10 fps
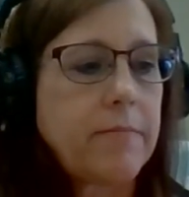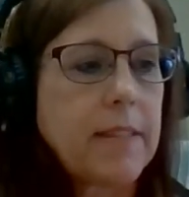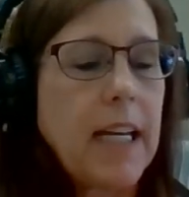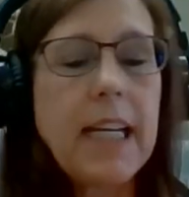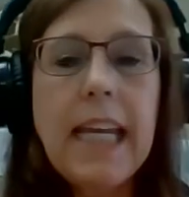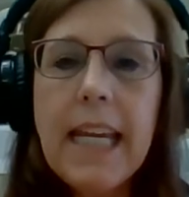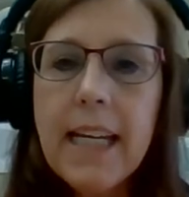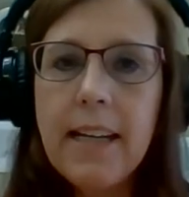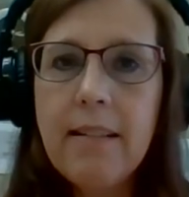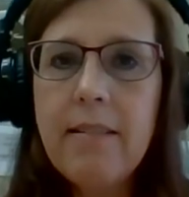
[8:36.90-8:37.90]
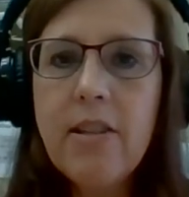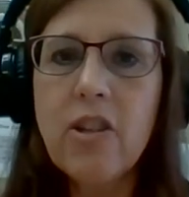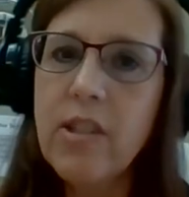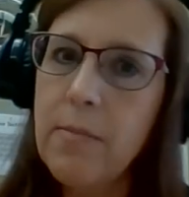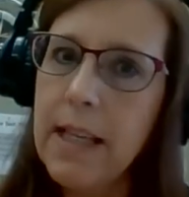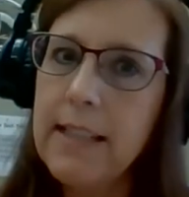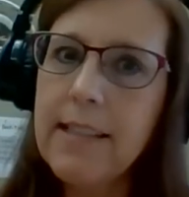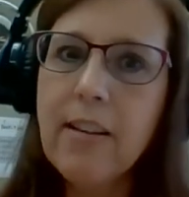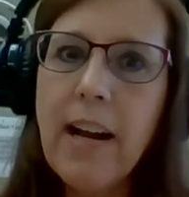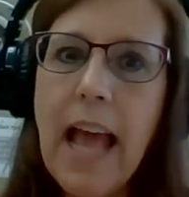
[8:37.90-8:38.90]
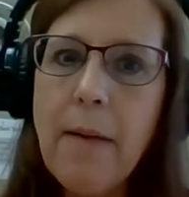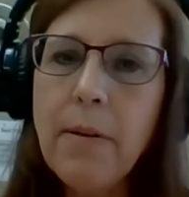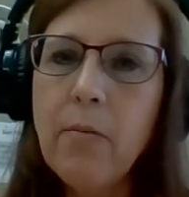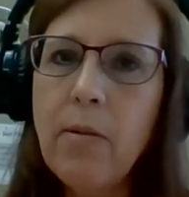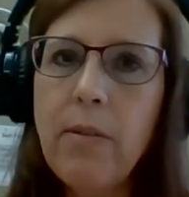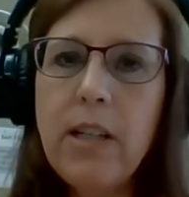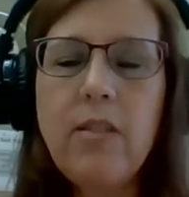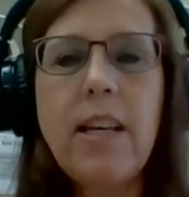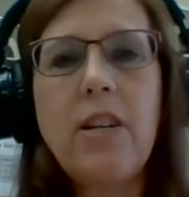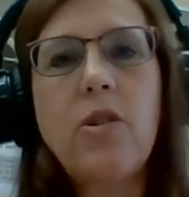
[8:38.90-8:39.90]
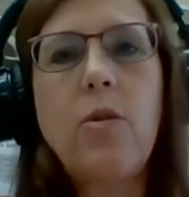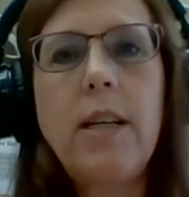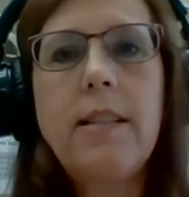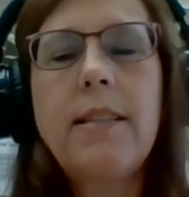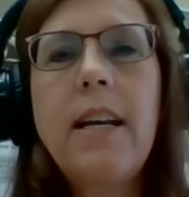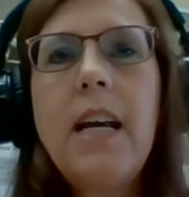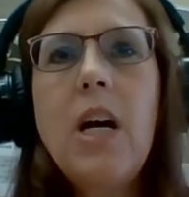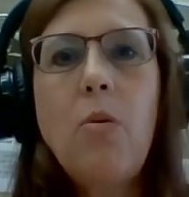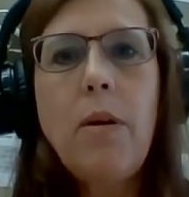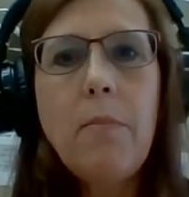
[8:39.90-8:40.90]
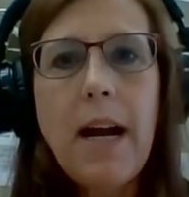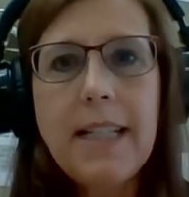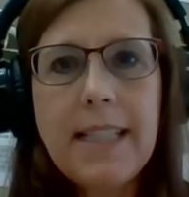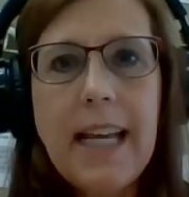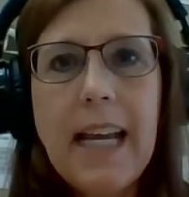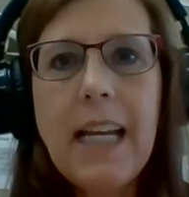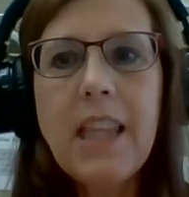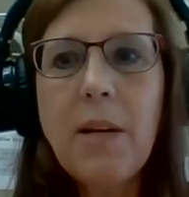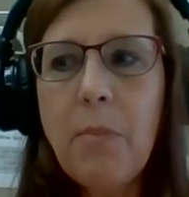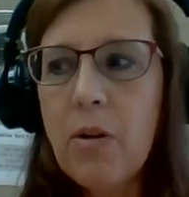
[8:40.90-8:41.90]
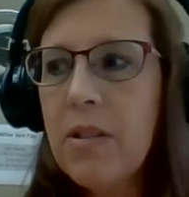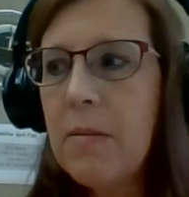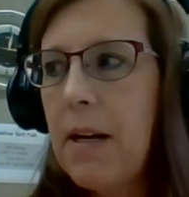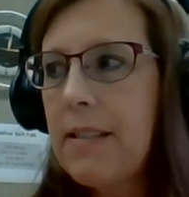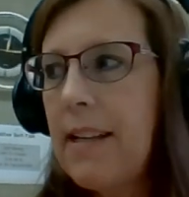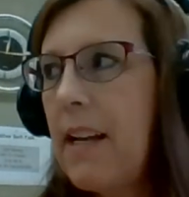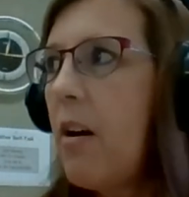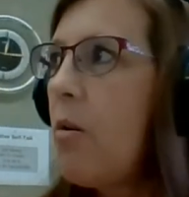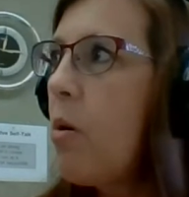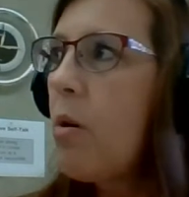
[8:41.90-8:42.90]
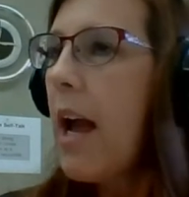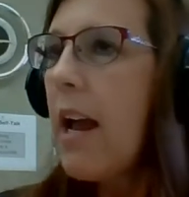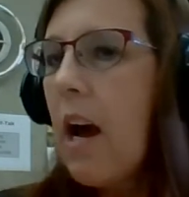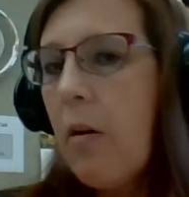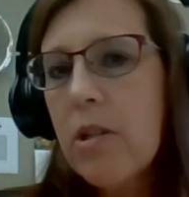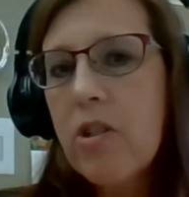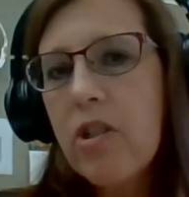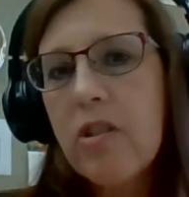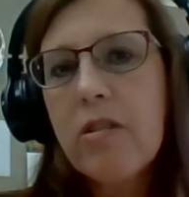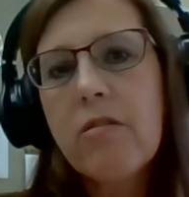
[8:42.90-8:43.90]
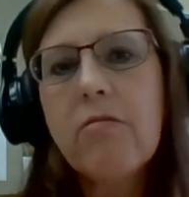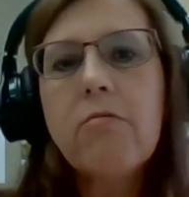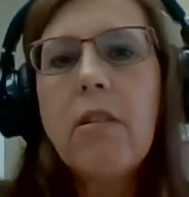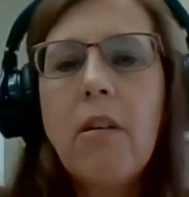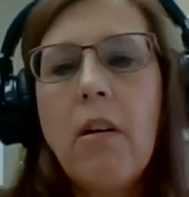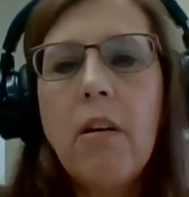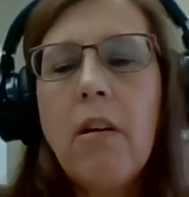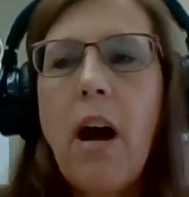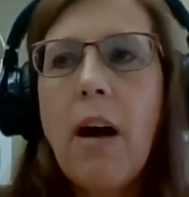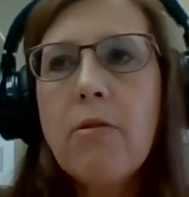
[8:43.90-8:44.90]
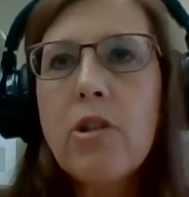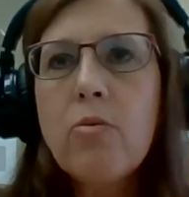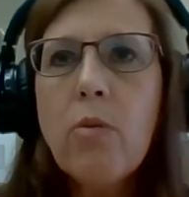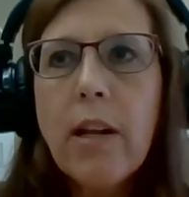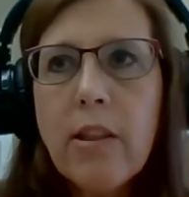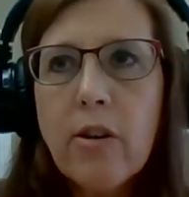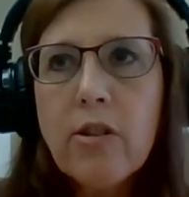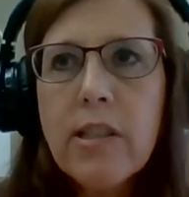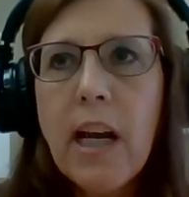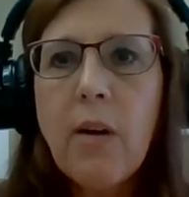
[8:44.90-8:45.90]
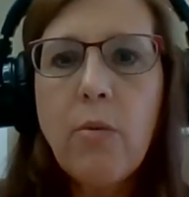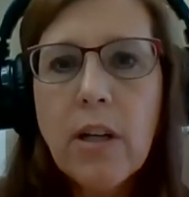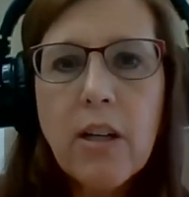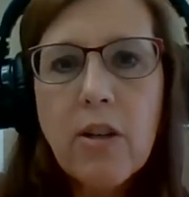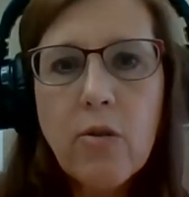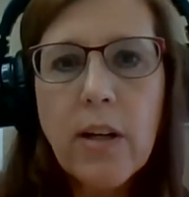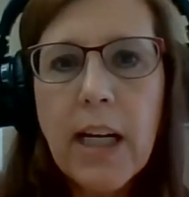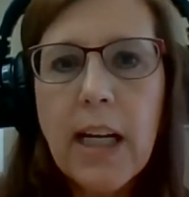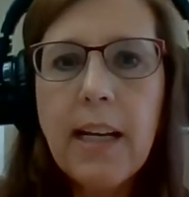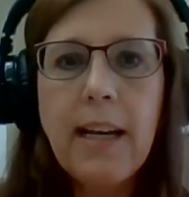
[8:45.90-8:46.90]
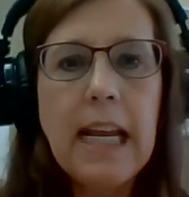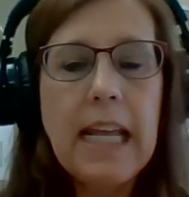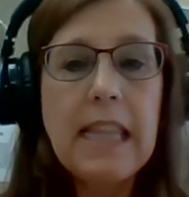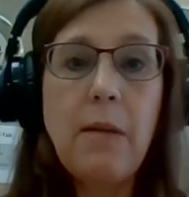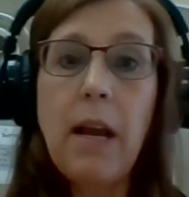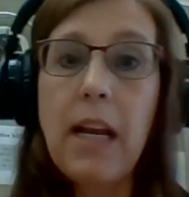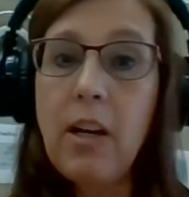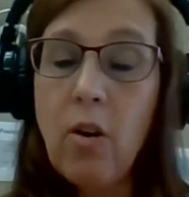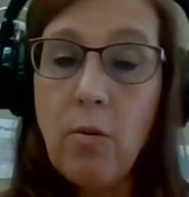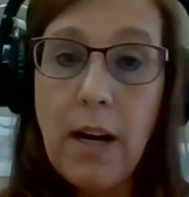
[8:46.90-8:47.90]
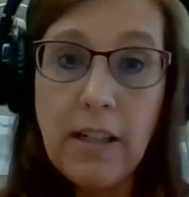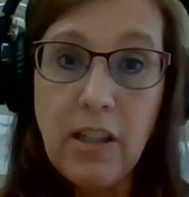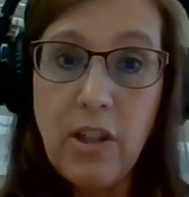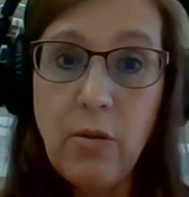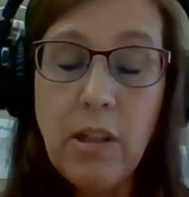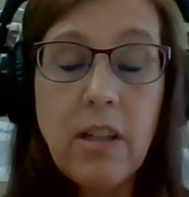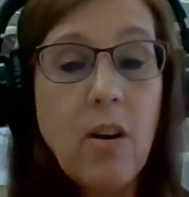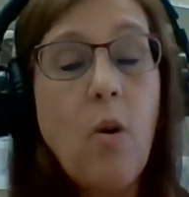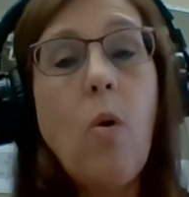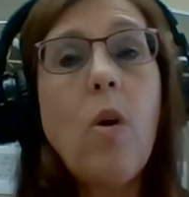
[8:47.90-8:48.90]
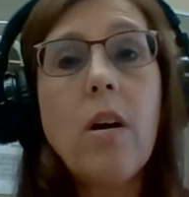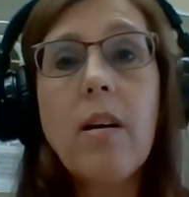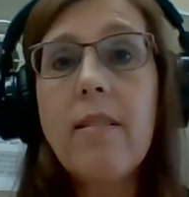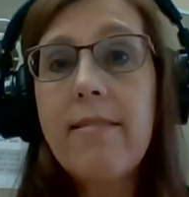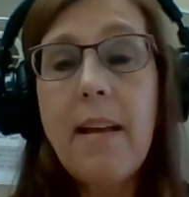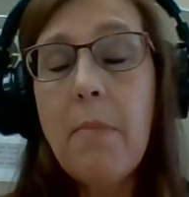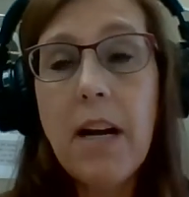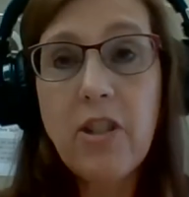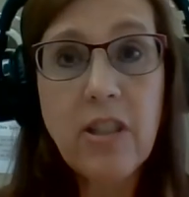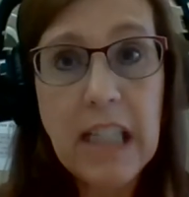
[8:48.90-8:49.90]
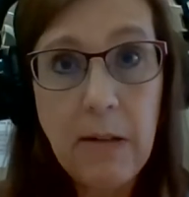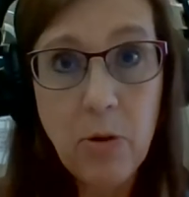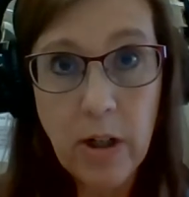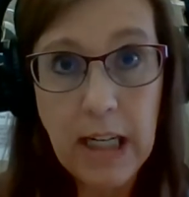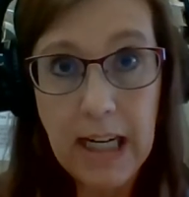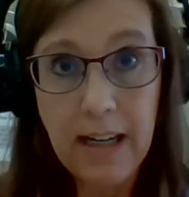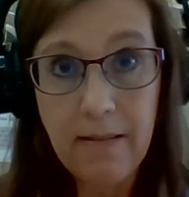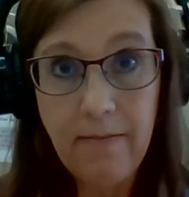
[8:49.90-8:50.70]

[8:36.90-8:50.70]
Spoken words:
again, there's some things that could happen when we do that choice. We might say it and the person might say, "Oh, okay, I was just really thirsty. I wanted a drink," and they may go around and do it, or they might just keep drinking.